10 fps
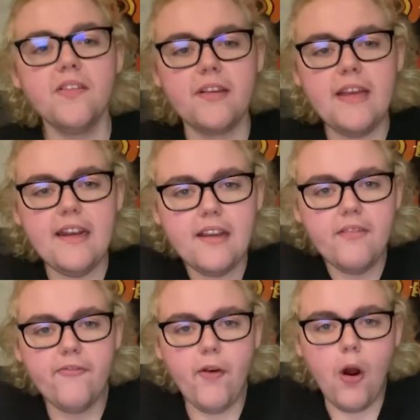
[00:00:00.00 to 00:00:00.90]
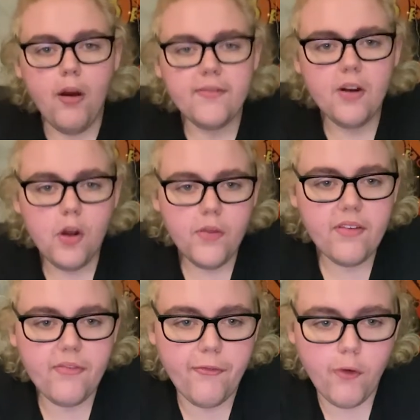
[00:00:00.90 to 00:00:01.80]
getting involved in all
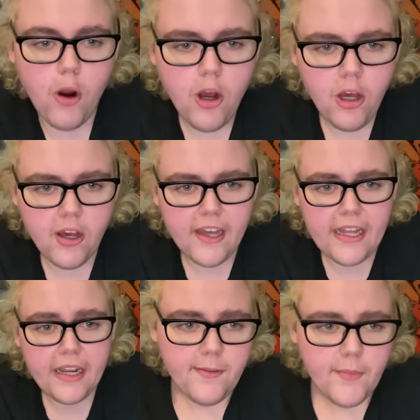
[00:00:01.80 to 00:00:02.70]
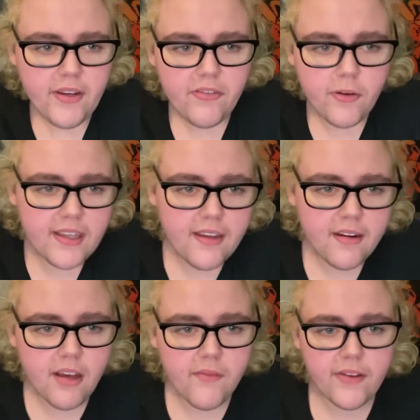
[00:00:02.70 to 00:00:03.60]
this fraud? Minister
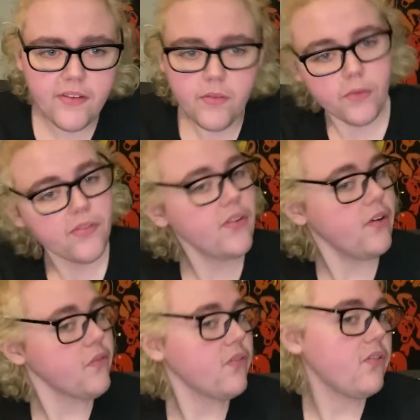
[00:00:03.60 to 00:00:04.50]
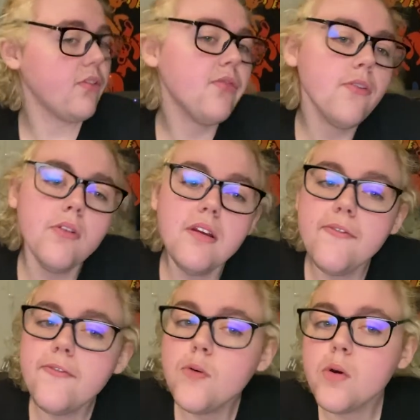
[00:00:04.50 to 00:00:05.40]
Kent Covington was sentenced to
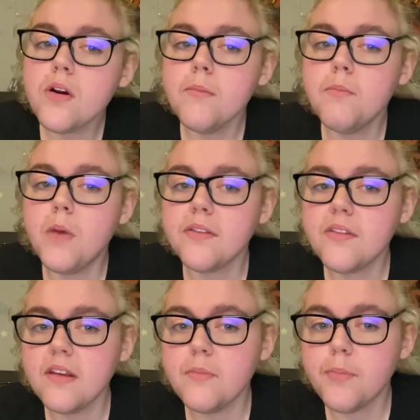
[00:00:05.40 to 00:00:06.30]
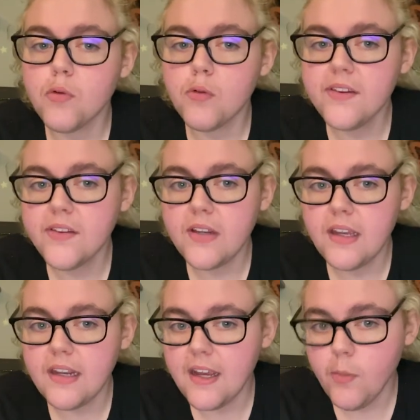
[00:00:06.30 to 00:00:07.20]
34 months in prison
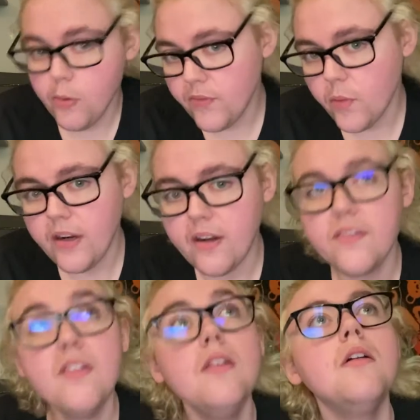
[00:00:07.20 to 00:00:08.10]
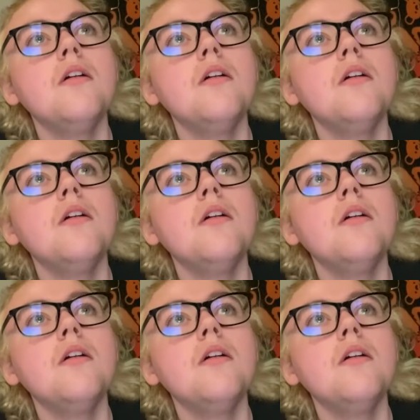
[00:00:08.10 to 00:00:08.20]
in April of 2019